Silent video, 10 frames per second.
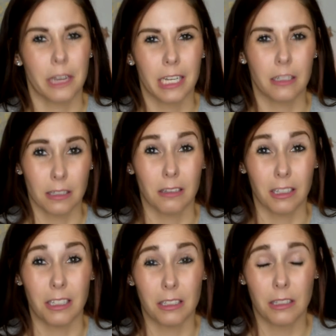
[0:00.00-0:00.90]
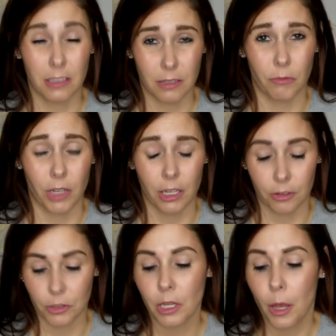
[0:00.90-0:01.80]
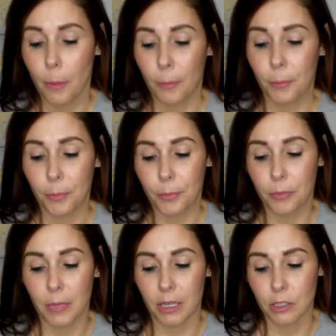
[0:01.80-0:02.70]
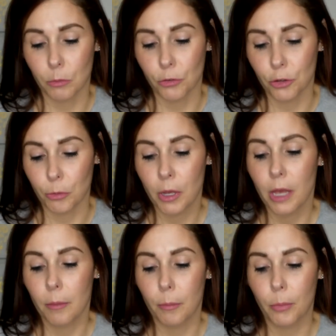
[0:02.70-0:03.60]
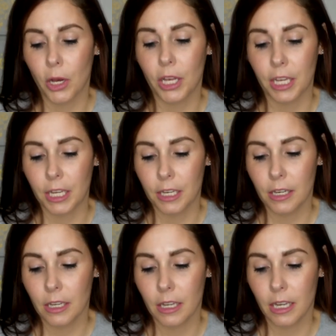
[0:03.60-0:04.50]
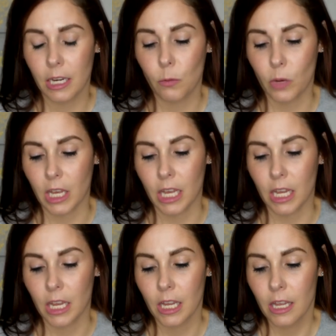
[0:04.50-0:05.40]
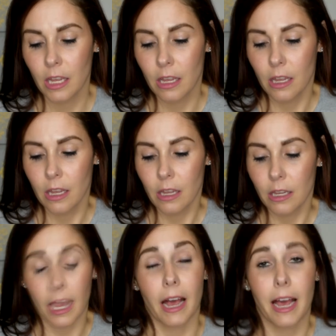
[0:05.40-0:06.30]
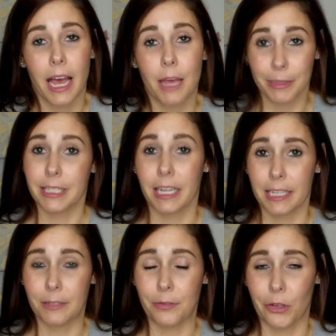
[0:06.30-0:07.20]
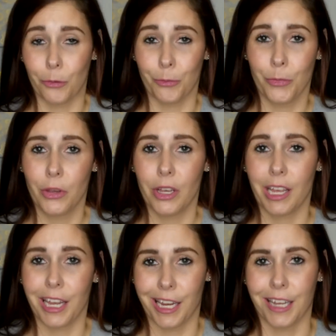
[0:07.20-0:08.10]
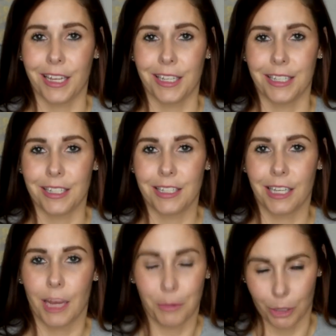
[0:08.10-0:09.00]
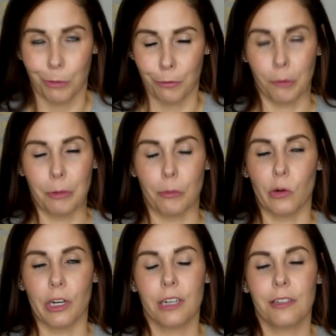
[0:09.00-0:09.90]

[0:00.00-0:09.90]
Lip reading: I can delete some videos, make some room. But anyway, yeah, I'm excited to film and I'm going to be filming more.